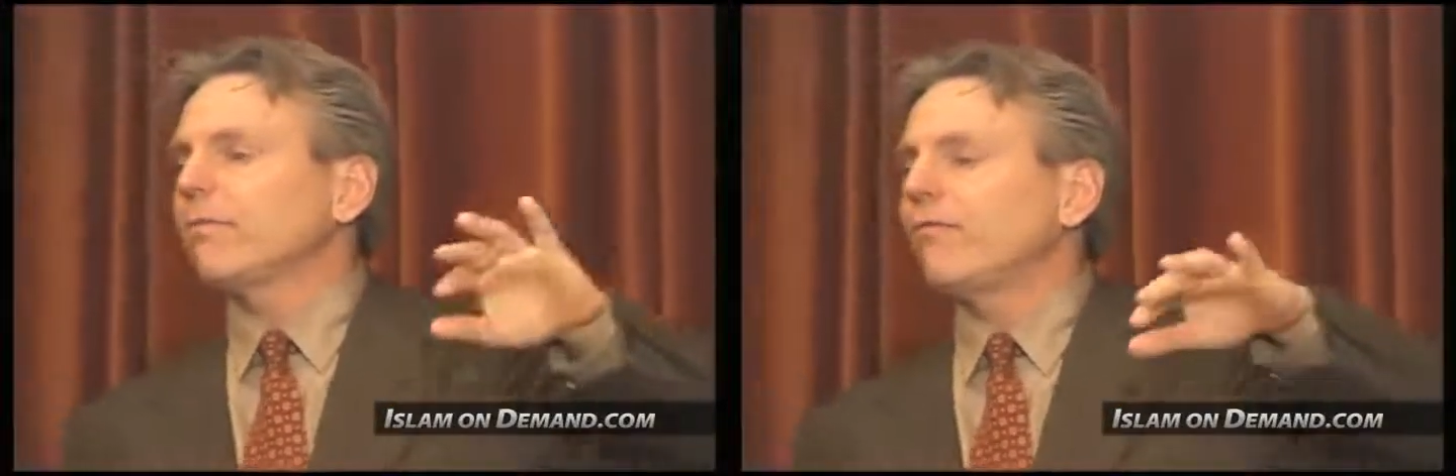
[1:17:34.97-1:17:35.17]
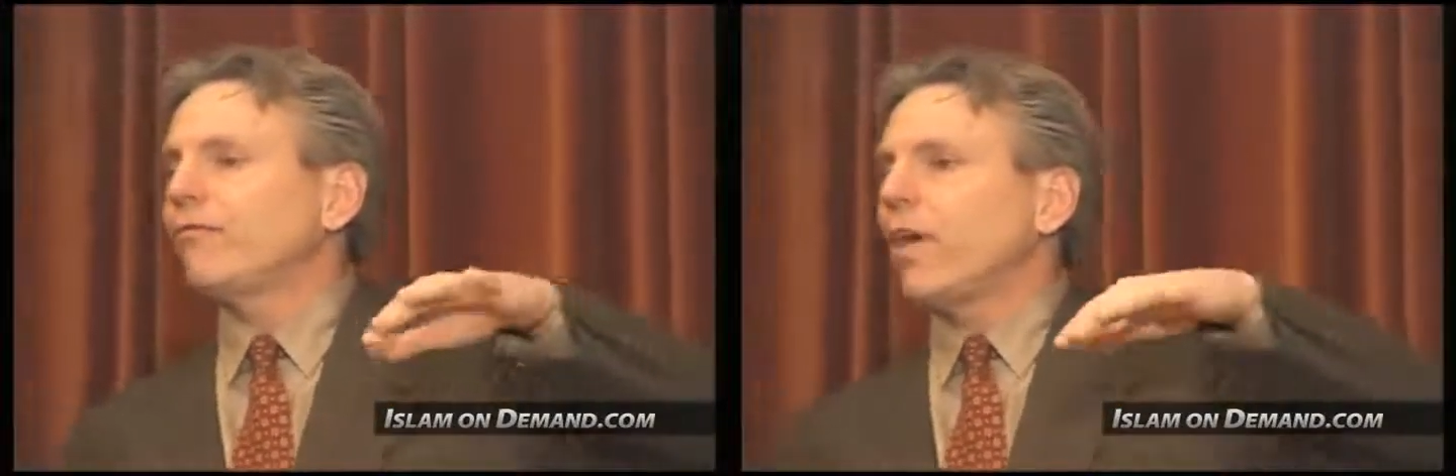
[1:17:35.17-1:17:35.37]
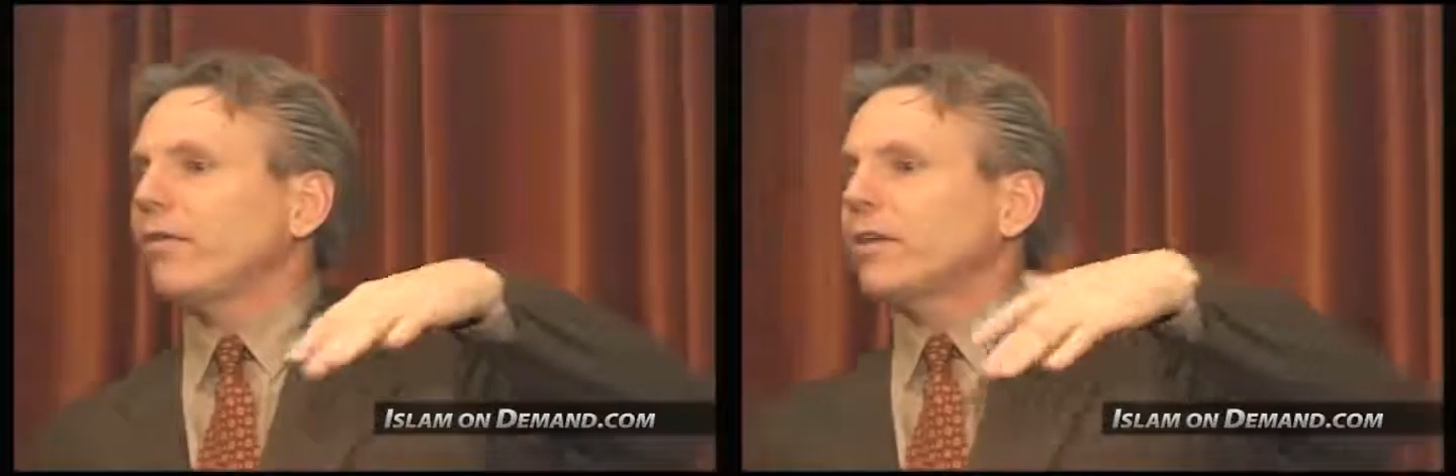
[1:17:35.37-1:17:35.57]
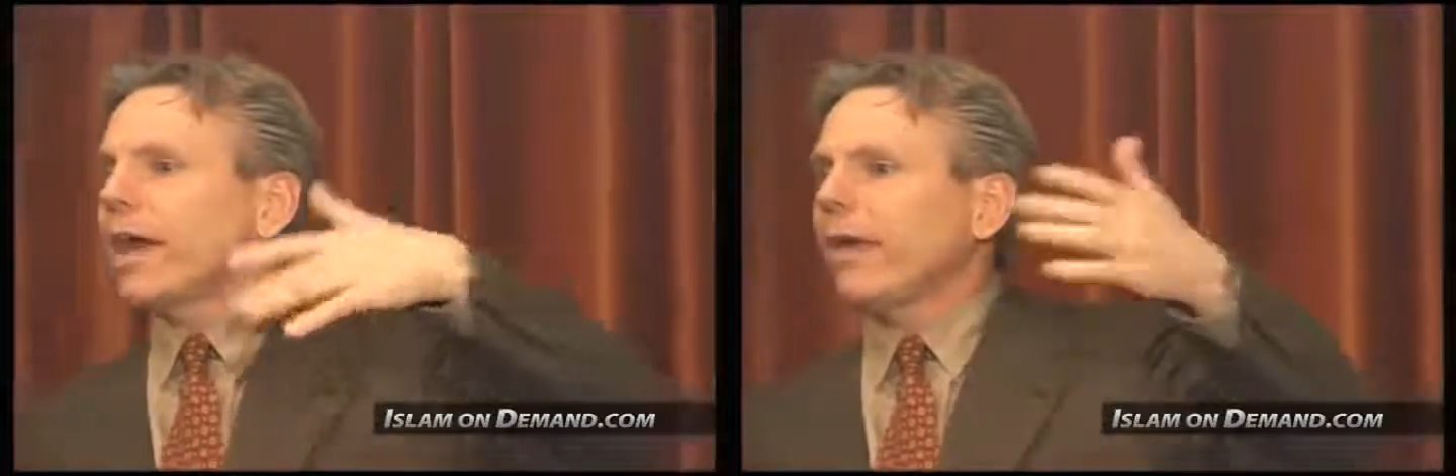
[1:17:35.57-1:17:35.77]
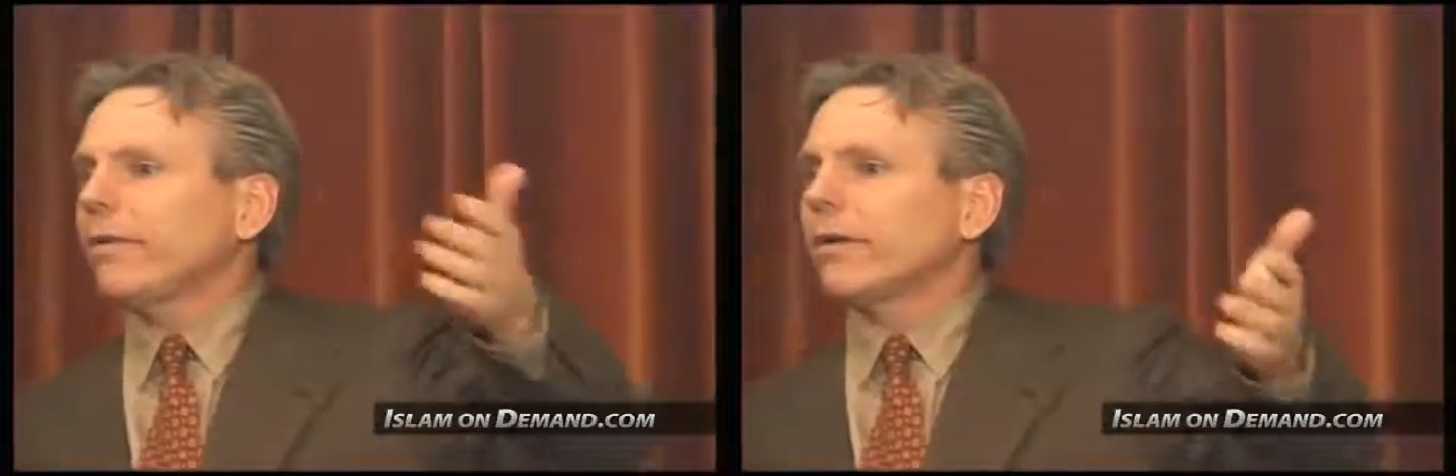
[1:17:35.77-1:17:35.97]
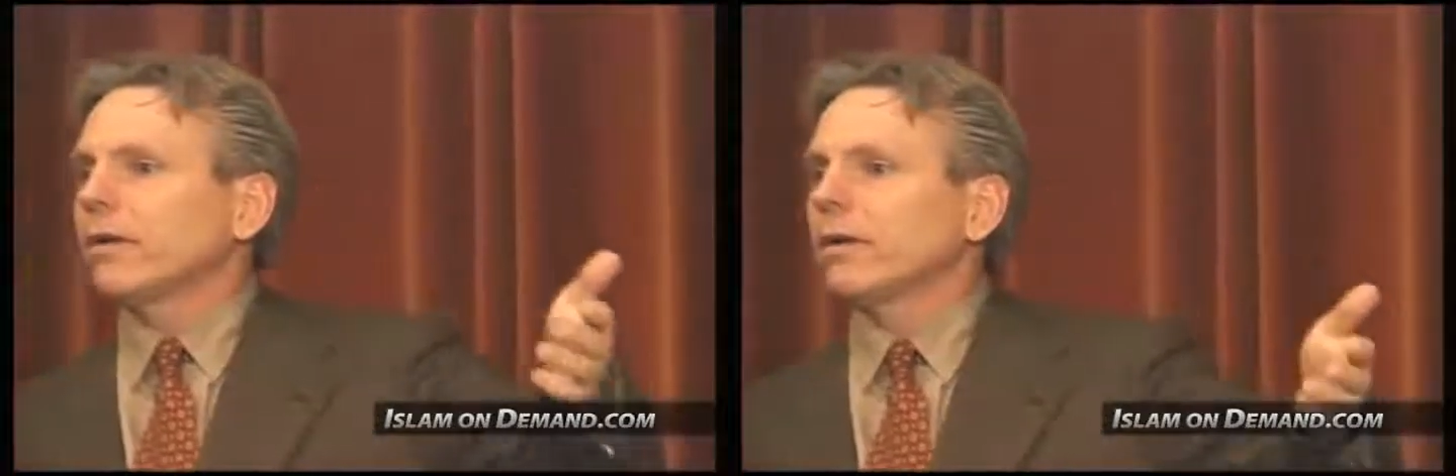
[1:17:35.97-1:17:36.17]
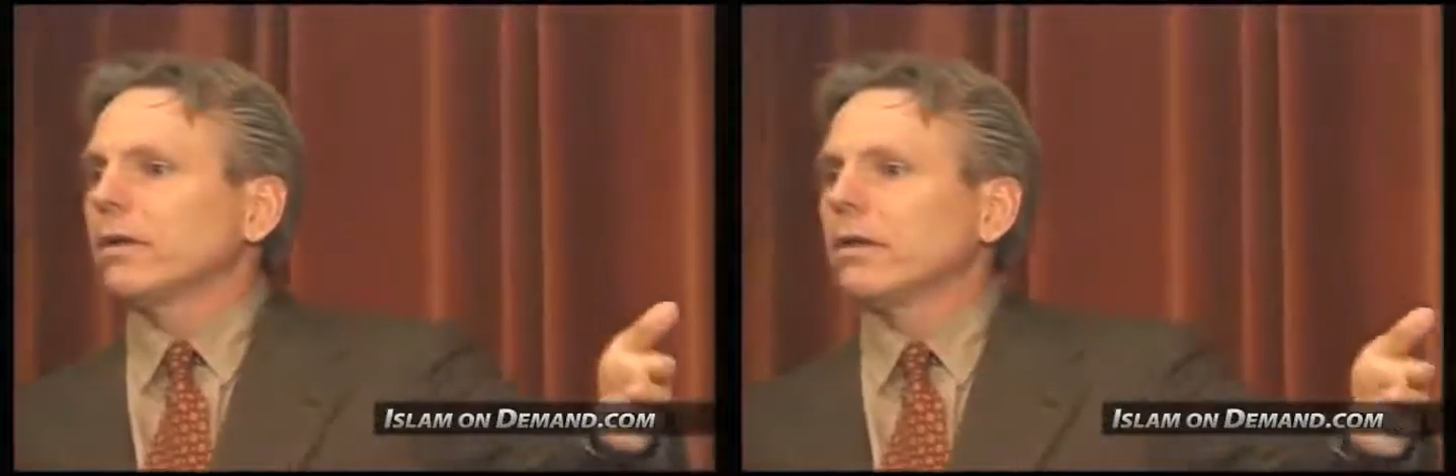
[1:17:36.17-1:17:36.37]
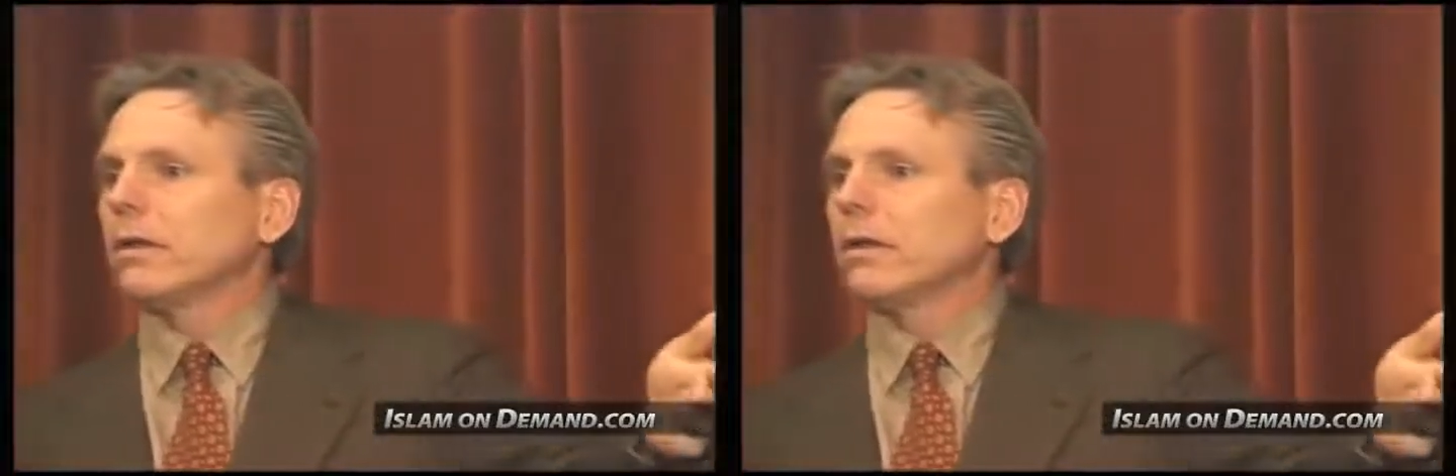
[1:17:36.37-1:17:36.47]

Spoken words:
fell together.